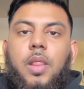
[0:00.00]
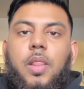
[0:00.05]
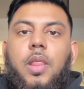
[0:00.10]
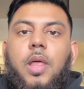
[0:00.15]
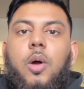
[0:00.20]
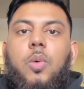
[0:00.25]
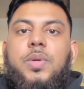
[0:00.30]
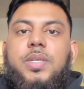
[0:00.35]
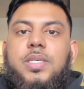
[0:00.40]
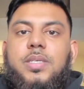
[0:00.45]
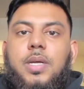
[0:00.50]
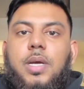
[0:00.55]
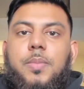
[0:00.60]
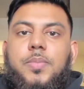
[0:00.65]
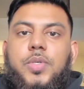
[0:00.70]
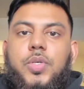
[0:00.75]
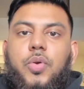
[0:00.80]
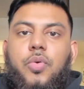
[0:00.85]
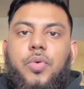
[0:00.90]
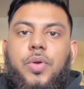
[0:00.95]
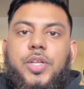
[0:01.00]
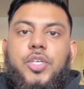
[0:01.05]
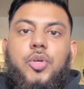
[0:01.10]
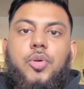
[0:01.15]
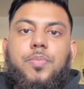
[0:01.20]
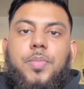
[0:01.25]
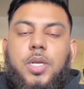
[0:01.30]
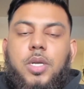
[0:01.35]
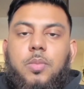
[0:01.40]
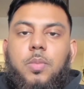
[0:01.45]
now it's time to create your
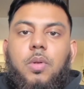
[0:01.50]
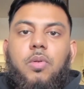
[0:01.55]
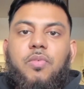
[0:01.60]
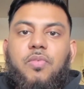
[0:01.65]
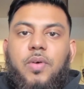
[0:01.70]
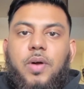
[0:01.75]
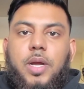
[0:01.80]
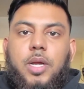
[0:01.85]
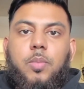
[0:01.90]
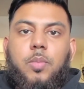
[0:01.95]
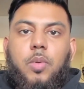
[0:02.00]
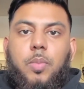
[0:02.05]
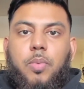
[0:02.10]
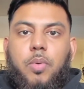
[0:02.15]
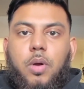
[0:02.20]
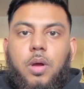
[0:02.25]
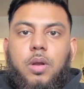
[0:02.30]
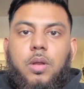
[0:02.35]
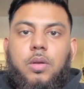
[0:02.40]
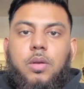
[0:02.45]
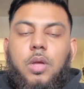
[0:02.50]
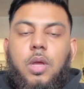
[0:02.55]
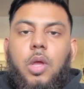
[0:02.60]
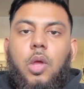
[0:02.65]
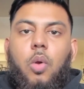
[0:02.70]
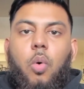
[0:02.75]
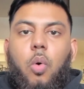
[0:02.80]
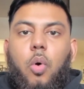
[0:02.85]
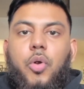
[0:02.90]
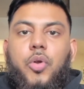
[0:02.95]
minimal viable product
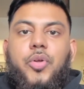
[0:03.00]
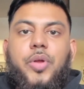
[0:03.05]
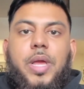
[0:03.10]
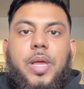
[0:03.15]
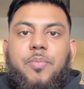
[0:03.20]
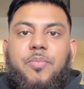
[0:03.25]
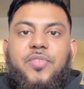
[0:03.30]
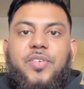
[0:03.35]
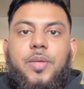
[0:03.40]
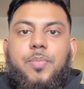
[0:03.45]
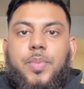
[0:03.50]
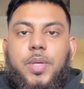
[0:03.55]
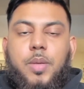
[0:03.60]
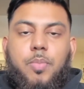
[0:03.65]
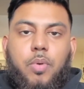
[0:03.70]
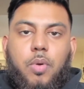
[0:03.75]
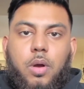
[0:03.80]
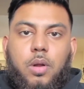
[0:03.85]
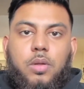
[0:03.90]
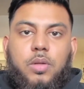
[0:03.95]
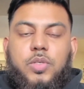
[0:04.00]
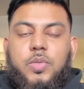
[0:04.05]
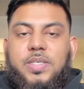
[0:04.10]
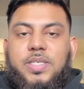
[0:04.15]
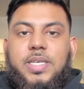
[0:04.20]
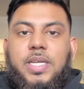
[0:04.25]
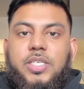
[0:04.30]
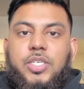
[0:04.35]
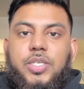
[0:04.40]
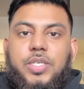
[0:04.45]
or your MVP product. So
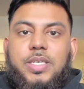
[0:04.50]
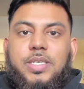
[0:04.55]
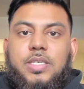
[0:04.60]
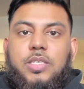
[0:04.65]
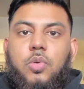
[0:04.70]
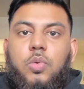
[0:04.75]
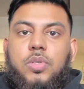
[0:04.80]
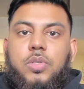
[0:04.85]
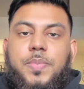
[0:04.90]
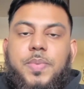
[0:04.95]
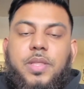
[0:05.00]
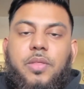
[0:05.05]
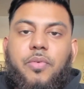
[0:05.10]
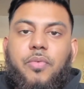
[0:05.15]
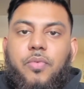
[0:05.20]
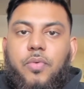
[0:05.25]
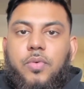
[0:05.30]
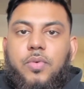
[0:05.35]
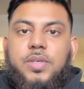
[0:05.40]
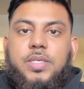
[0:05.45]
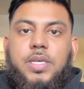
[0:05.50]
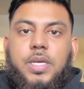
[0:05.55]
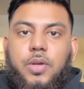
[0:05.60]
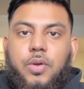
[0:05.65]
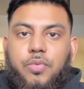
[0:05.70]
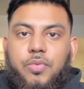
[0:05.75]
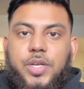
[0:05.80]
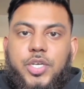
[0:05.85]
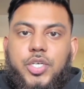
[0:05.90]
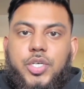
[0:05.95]
essentially this is going to be the first
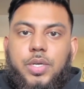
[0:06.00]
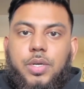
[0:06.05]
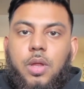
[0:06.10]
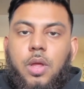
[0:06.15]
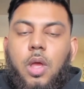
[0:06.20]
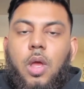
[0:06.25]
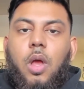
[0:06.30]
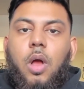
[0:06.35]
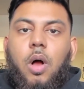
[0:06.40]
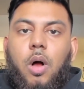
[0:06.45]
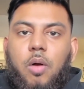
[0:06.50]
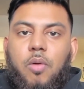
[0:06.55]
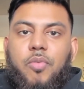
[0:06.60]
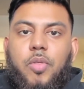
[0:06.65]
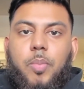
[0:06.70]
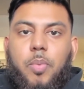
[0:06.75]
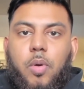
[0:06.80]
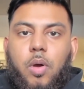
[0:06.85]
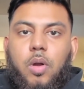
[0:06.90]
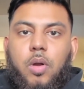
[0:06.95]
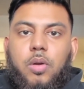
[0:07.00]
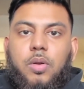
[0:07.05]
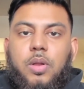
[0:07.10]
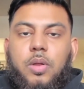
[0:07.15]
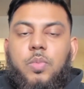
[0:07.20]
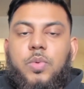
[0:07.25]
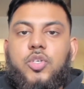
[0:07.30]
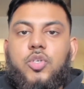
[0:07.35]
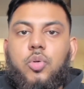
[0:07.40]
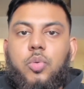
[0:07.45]
iteration of the product
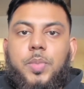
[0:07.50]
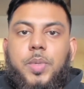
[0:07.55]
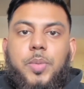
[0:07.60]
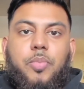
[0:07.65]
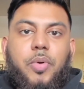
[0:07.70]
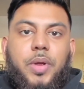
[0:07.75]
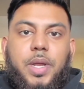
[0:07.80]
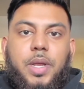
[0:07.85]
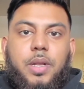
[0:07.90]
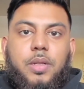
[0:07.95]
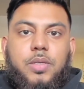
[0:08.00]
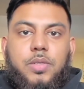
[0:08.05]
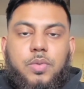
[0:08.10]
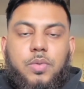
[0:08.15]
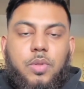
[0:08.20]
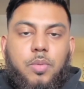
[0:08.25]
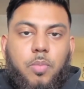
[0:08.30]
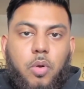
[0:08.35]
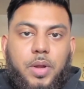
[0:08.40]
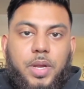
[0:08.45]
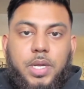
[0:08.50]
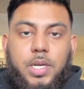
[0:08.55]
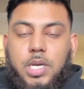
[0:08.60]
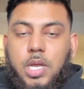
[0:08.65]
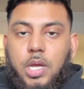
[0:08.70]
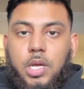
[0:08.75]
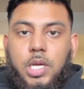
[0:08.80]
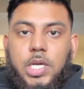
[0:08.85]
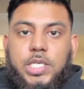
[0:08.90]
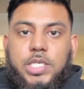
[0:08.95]
in which you'll be bringing to the market.
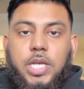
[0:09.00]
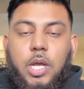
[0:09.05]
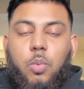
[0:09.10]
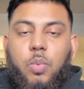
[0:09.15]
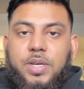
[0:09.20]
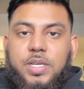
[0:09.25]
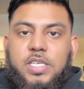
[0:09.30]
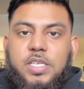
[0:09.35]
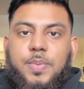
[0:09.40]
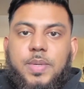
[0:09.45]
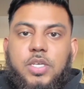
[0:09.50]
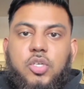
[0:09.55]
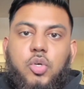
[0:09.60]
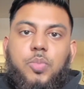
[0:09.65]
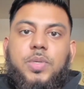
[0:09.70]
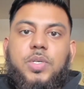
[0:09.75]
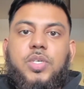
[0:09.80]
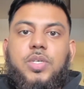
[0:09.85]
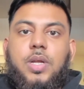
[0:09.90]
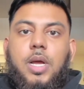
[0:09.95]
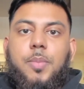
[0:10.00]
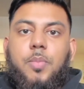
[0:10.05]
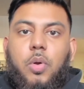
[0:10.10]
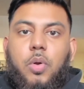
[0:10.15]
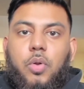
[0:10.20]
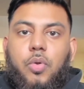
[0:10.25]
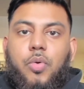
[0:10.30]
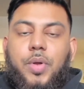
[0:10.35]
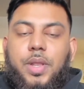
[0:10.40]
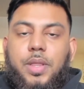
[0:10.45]
So I wouldn't spend too much time
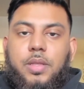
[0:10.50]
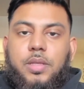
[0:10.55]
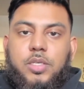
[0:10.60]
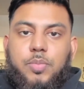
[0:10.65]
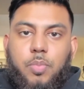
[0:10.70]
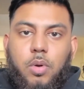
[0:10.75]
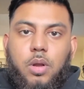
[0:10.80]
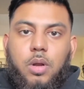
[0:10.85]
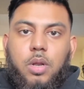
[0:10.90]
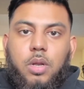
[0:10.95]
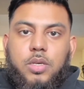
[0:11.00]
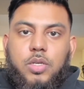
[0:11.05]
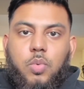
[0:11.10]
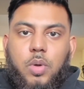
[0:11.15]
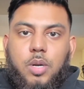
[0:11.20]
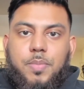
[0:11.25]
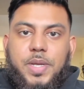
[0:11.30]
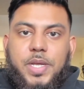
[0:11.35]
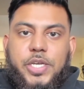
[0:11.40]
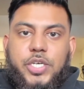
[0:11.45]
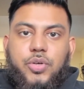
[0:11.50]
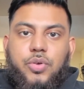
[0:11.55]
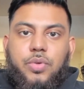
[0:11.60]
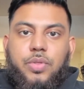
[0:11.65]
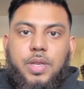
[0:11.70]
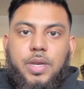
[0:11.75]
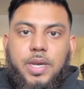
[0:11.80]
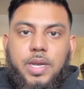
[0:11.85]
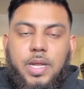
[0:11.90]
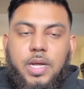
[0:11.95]
on creating this product. You want to make sure
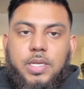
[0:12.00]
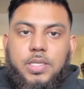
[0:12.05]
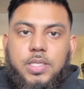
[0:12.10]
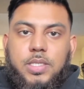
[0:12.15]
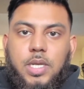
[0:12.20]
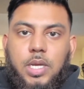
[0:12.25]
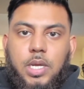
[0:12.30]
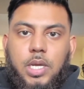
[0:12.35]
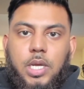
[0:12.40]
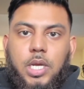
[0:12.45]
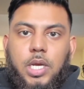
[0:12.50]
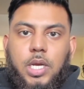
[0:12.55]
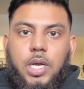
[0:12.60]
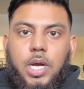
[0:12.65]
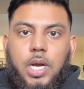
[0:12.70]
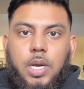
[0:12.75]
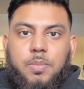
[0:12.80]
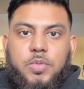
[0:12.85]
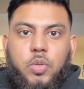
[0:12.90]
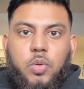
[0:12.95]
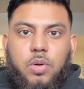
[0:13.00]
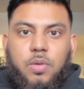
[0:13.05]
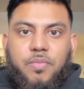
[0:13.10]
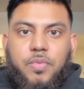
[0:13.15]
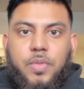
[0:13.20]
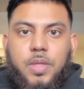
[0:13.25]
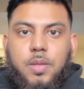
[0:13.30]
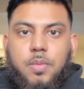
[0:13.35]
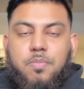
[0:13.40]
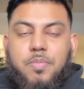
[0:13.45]
that it has um, sort
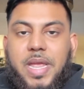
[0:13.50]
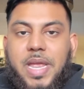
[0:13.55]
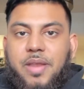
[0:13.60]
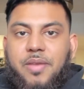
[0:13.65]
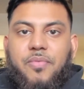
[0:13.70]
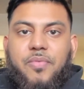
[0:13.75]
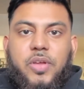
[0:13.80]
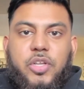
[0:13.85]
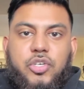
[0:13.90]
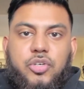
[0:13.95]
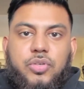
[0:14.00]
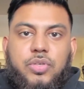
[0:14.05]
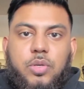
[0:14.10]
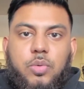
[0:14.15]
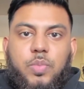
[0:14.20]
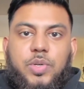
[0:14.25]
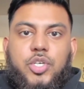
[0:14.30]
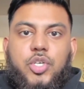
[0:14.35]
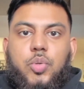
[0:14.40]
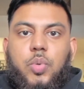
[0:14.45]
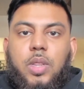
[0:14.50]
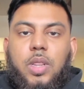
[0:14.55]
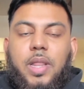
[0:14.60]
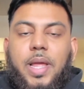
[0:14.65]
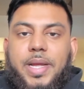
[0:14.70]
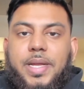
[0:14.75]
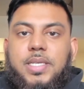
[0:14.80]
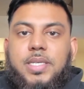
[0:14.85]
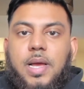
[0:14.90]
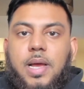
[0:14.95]
of the main features in which you would
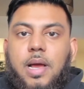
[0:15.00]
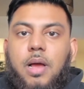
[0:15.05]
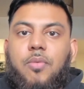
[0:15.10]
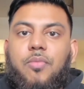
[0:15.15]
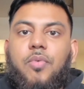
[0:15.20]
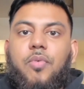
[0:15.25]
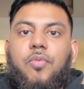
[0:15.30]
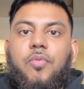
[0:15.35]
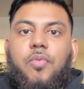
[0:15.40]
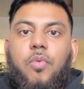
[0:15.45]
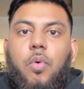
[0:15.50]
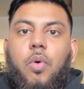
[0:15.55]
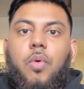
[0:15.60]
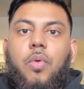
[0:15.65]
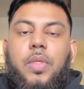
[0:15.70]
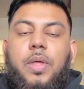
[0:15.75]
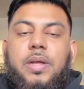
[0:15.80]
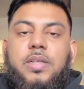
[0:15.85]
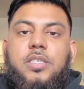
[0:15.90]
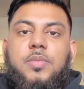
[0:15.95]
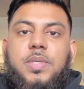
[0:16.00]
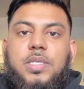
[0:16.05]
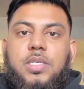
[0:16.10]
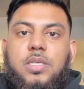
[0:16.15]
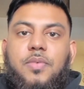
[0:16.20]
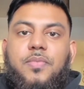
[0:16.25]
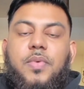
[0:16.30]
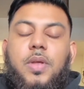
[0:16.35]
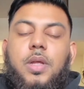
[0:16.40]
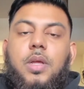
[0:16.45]
like to have for that
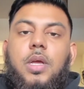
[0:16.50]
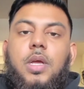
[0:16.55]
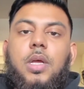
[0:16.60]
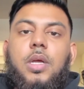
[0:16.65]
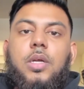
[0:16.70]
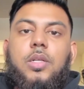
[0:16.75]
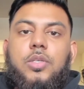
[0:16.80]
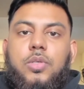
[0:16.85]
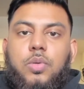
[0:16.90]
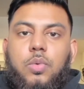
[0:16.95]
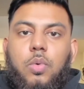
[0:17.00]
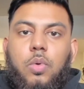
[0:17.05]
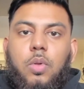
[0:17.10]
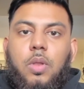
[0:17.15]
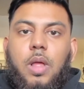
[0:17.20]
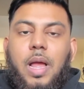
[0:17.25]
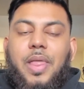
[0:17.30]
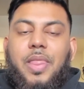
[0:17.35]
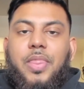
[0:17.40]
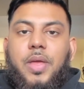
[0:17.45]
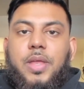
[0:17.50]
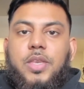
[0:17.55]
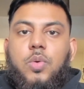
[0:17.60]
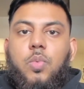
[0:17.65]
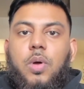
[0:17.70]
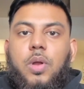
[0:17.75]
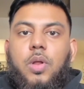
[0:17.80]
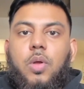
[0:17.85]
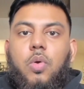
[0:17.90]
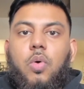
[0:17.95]
specific tool. And then you
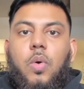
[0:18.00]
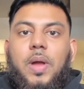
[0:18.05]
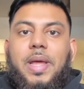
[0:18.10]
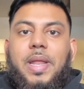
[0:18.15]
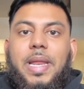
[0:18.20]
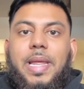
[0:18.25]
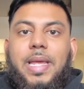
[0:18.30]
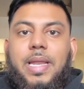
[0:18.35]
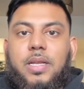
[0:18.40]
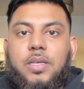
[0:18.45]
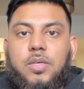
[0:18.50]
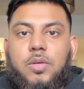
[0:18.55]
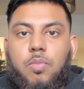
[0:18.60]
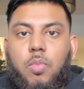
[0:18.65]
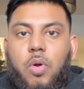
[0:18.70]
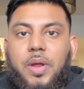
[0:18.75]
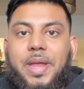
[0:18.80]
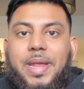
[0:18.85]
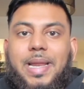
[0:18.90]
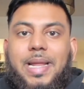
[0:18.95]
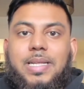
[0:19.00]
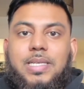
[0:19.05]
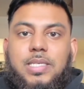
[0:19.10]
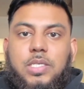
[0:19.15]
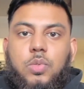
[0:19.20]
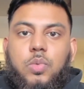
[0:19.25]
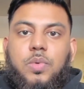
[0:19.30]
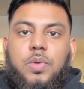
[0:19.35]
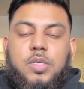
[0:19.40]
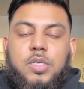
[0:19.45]
want to go ahead and get it to market as
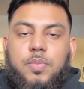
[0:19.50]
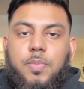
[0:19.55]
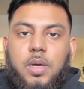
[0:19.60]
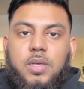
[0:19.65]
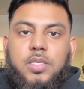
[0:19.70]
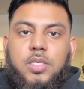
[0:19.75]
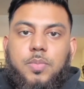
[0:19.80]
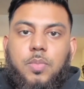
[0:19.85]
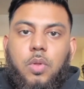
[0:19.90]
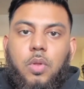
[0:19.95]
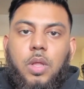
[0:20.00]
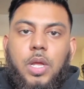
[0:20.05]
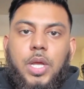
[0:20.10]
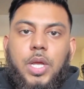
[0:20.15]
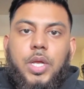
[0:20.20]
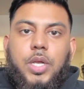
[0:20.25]
soon as possible.